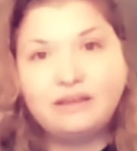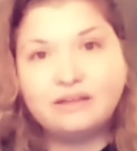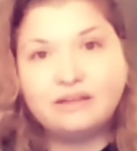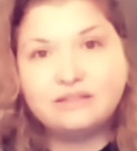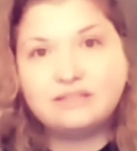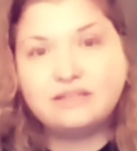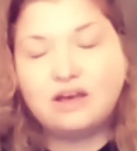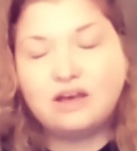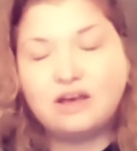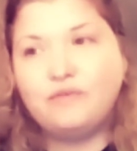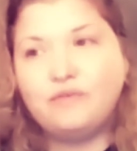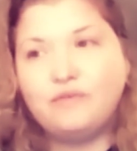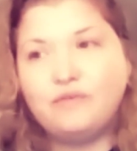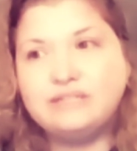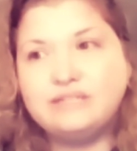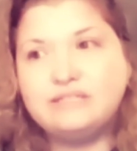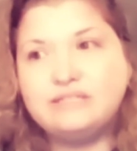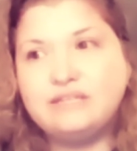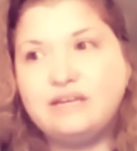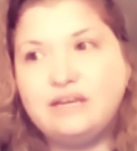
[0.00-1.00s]
itself, and
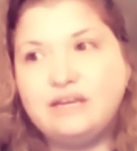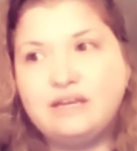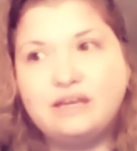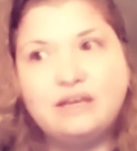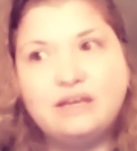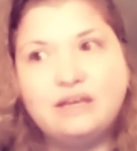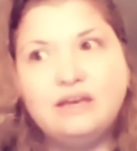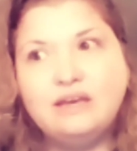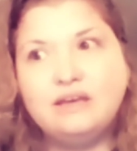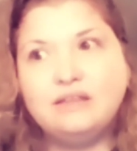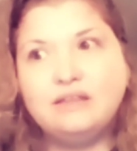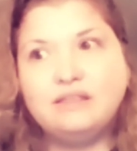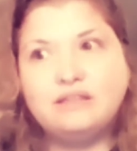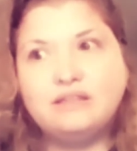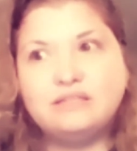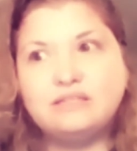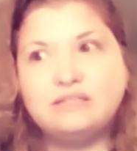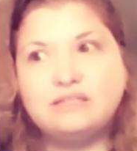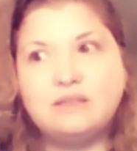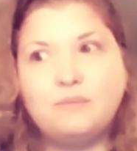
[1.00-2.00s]
it's like, this
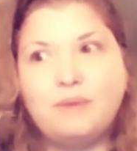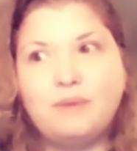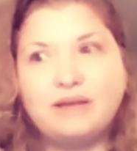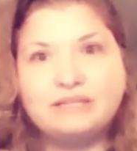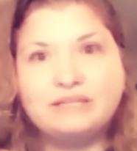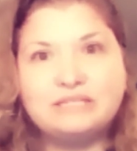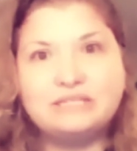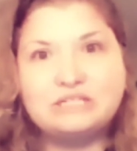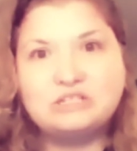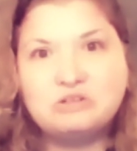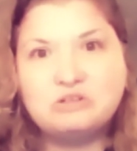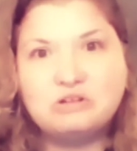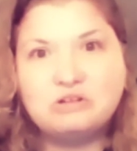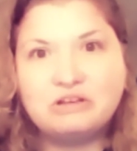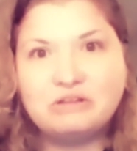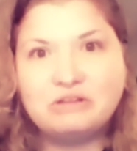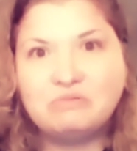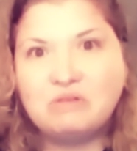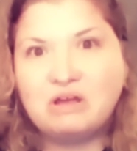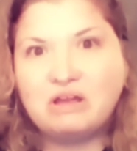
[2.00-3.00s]
is the best it's
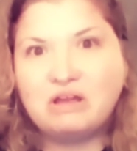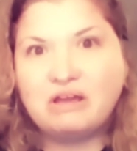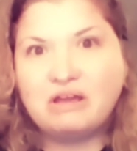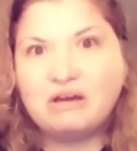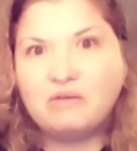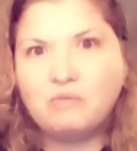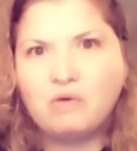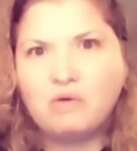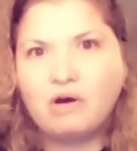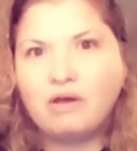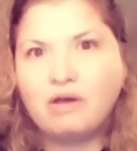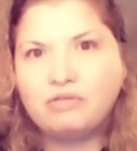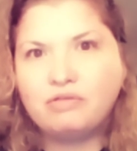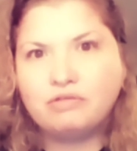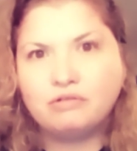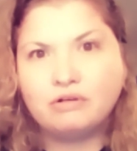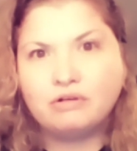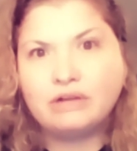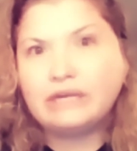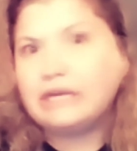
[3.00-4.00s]
looking like, what,
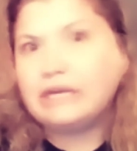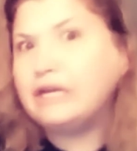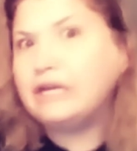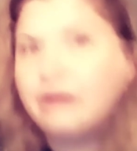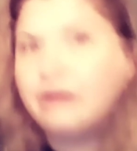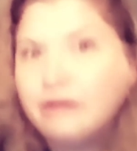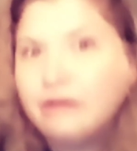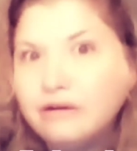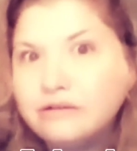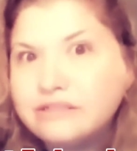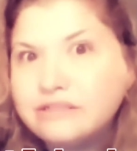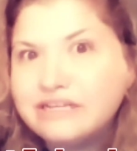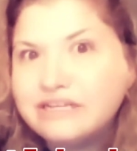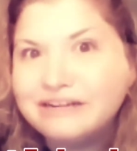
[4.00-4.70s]
30 years?